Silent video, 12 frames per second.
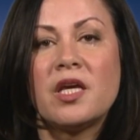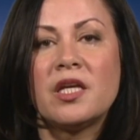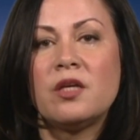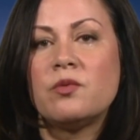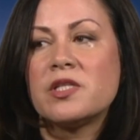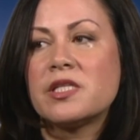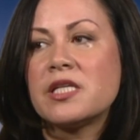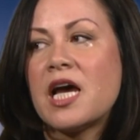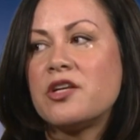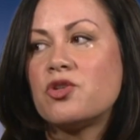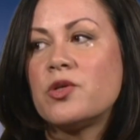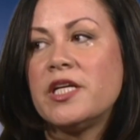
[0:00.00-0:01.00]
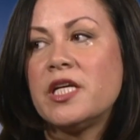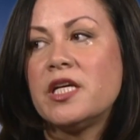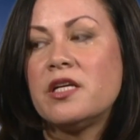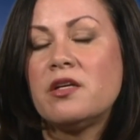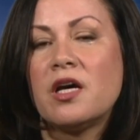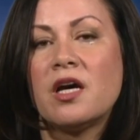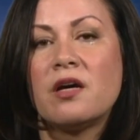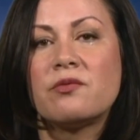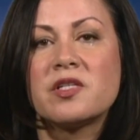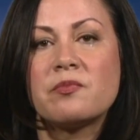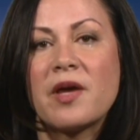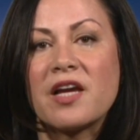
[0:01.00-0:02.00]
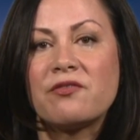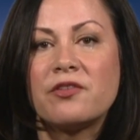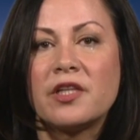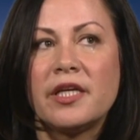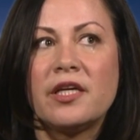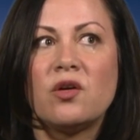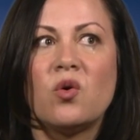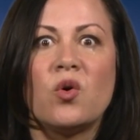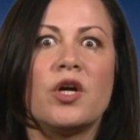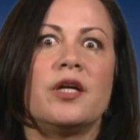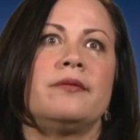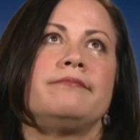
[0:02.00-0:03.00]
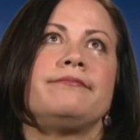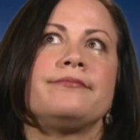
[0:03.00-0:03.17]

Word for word: And he was not treated uh, respectfully or,